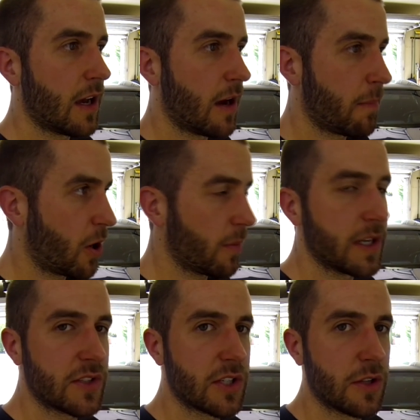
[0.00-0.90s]
a
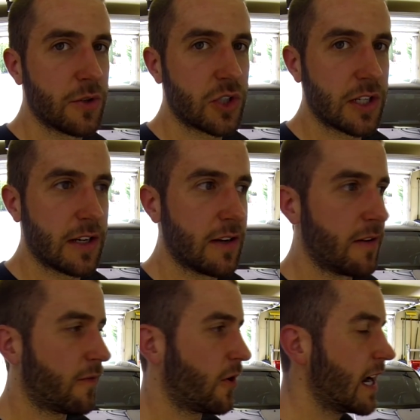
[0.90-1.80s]
permanent solution
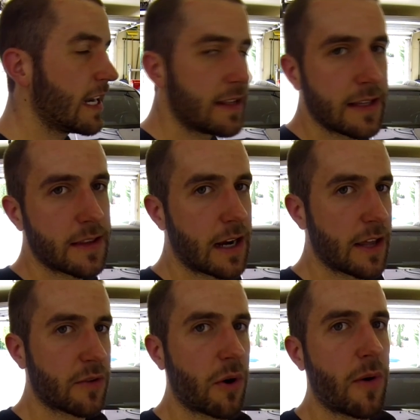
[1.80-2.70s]
for anything that I
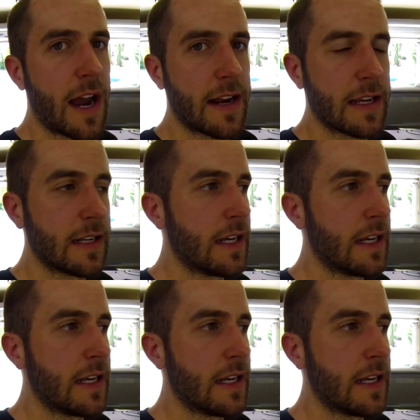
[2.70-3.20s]
throw at it.